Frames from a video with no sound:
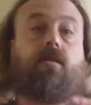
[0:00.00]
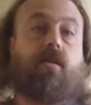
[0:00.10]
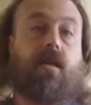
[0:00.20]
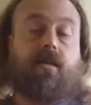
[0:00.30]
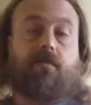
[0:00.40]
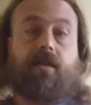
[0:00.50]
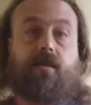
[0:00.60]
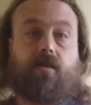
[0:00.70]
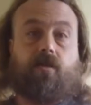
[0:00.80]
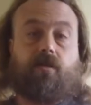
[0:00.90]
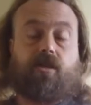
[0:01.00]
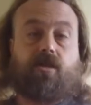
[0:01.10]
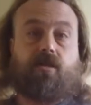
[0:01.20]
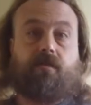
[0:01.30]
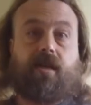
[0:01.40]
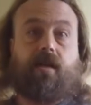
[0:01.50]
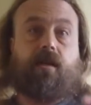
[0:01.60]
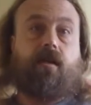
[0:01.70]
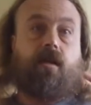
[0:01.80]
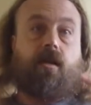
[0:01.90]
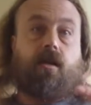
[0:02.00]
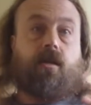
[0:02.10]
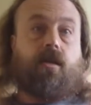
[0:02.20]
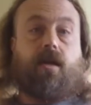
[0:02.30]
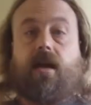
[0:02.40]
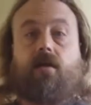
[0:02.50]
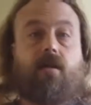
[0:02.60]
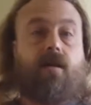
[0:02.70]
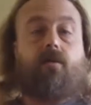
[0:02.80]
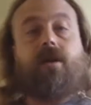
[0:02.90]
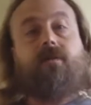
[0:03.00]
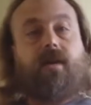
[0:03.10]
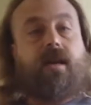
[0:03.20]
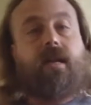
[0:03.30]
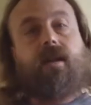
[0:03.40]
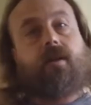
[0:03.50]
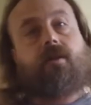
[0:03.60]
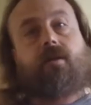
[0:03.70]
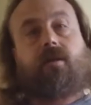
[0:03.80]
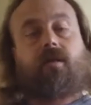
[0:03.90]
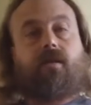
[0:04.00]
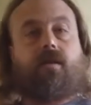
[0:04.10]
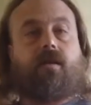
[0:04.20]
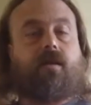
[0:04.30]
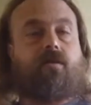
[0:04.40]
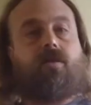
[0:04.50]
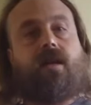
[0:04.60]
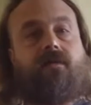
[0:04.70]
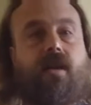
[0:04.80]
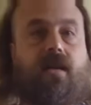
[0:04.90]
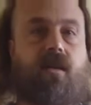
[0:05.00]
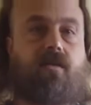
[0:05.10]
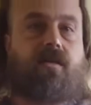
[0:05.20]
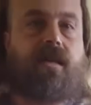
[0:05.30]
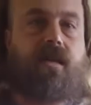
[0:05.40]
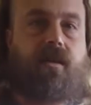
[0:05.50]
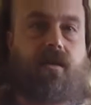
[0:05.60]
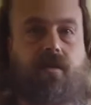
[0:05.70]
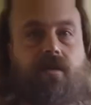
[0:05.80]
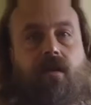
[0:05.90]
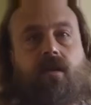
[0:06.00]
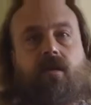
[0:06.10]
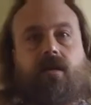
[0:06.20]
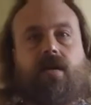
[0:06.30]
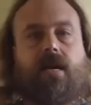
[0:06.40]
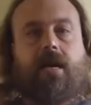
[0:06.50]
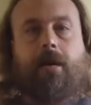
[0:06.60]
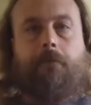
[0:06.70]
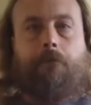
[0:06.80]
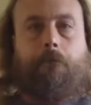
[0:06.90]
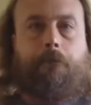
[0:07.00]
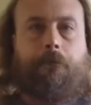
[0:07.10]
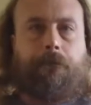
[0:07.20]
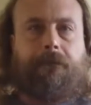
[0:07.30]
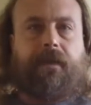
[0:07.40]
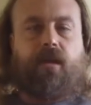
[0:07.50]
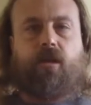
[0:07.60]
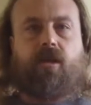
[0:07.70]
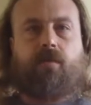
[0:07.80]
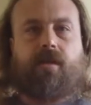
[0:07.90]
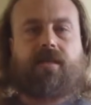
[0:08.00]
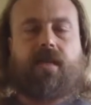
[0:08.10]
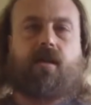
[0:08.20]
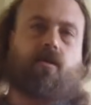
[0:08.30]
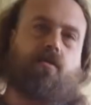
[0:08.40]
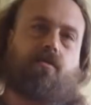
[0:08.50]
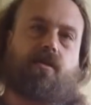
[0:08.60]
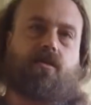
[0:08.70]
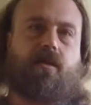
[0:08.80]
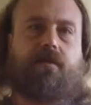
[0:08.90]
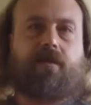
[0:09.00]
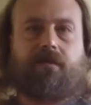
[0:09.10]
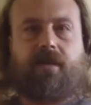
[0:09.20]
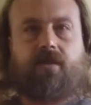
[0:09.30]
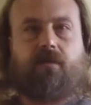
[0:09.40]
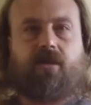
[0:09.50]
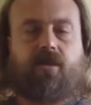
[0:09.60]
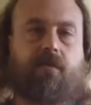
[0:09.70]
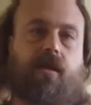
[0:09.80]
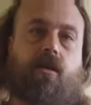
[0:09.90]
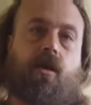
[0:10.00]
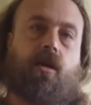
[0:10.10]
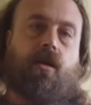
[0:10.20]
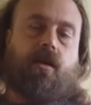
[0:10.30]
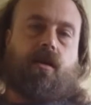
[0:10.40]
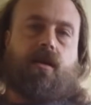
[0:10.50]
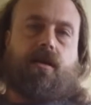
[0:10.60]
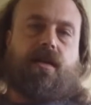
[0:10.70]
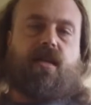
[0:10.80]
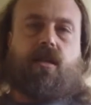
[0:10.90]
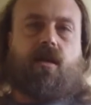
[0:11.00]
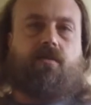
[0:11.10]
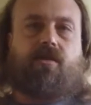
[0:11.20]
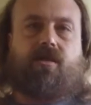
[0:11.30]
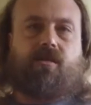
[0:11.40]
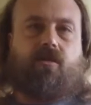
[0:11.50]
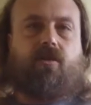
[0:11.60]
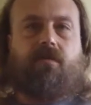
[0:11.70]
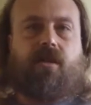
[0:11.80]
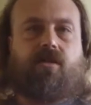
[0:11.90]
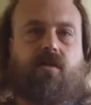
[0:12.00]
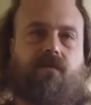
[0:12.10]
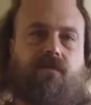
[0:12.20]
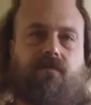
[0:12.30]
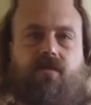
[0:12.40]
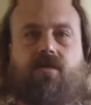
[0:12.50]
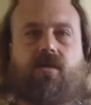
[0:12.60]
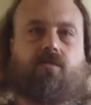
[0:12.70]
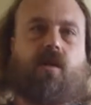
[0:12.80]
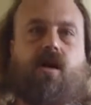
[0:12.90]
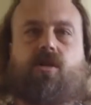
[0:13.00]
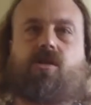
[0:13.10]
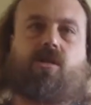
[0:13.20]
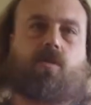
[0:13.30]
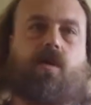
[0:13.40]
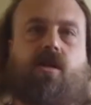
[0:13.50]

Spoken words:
You guys mean so much to me. Whenever I used to hear YouTubers say, oh, subscribers mean so much to me, I thought it was just a whole bunch of just watch.